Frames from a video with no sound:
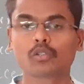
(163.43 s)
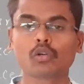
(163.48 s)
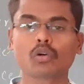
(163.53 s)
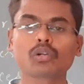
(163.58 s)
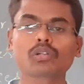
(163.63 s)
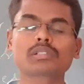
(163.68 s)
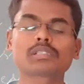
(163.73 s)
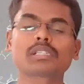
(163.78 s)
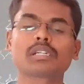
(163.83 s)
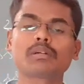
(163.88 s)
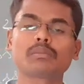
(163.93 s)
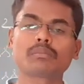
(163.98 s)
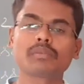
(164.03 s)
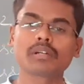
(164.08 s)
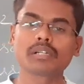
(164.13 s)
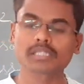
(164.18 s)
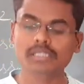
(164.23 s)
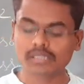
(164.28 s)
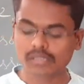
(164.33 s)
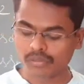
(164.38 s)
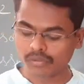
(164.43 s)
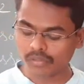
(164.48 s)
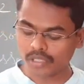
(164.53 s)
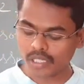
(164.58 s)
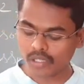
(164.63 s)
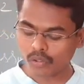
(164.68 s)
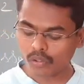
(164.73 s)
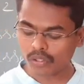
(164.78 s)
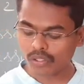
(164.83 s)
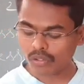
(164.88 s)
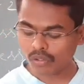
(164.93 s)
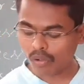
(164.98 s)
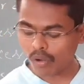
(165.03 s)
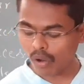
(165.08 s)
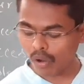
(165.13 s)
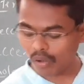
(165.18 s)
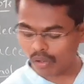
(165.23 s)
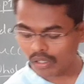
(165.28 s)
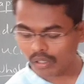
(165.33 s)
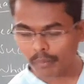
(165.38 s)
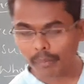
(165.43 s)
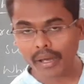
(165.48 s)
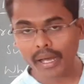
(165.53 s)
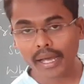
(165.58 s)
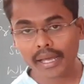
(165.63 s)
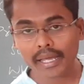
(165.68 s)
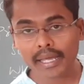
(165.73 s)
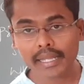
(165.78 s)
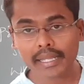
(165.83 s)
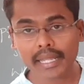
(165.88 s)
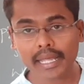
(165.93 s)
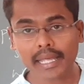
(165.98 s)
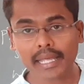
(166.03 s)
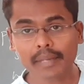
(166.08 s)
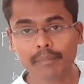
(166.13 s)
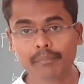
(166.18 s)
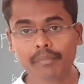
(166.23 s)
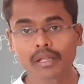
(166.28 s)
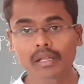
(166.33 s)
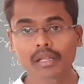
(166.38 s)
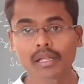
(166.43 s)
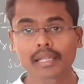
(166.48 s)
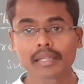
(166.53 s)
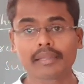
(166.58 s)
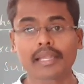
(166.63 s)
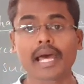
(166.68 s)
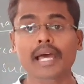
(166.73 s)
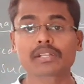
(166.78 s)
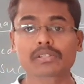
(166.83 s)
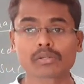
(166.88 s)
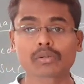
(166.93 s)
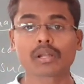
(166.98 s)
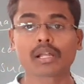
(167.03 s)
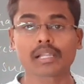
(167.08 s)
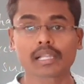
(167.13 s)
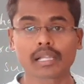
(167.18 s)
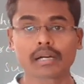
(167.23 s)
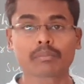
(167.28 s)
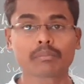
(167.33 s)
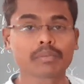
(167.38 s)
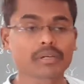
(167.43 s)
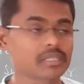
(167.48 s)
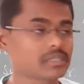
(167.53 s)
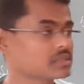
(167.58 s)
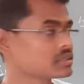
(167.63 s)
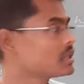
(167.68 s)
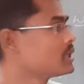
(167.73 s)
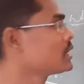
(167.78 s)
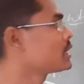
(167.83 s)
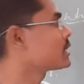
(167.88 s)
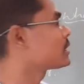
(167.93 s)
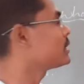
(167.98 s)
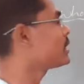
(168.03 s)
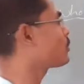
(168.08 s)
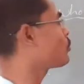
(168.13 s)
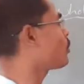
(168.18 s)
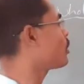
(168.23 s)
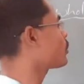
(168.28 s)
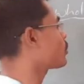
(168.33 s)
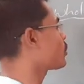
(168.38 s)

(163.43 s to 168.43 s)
Those numbers we are going to call by name natural numbers. Then what